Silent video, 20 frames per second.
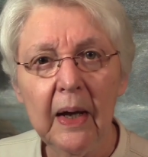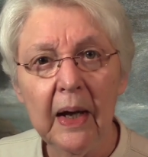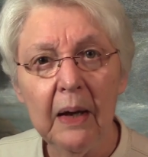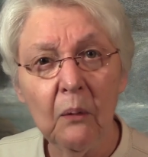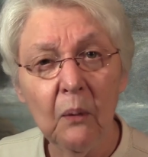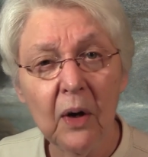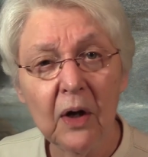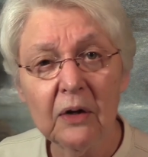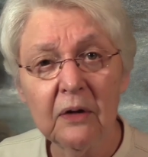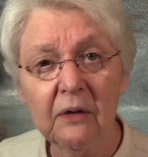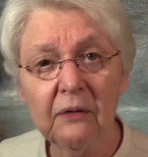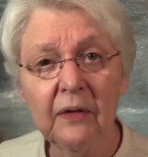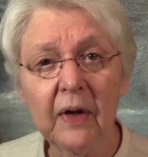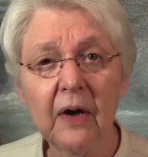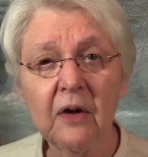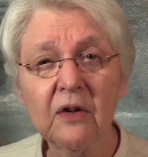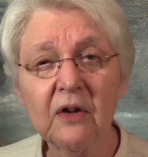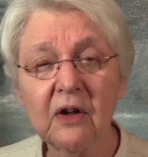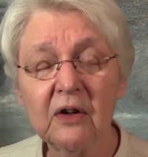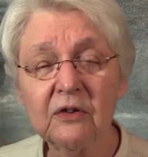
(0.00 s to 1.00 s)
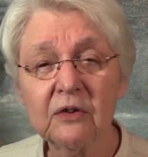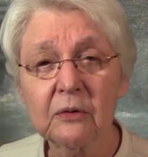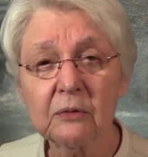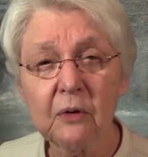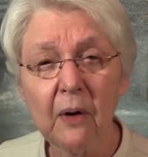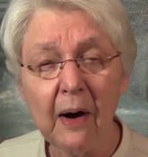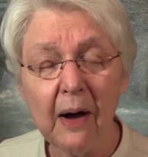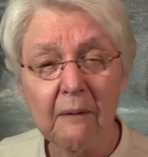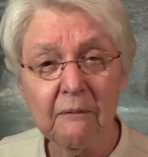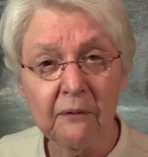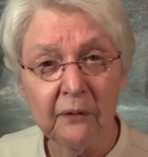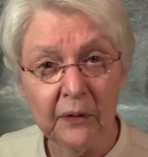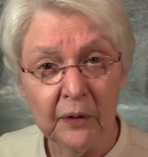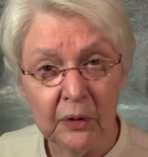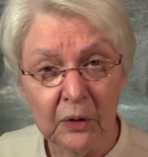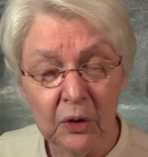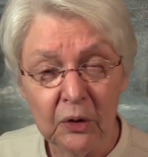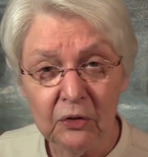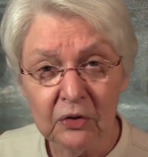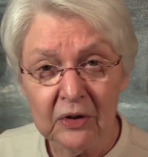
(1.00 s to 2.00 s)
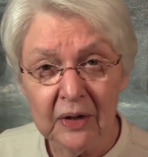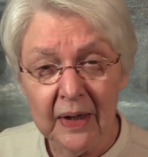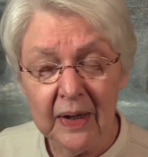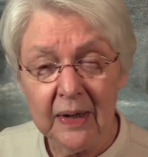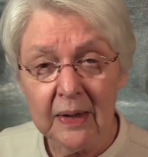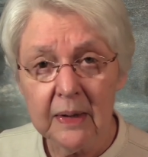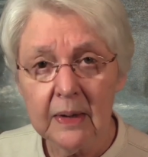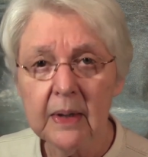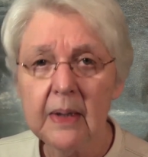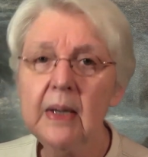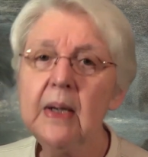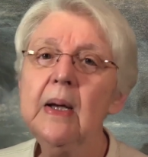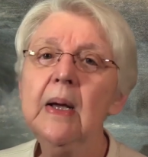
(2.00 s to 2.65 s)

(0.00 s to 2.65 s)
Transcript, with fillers: And while you're there, you can subscribe to the newsletter,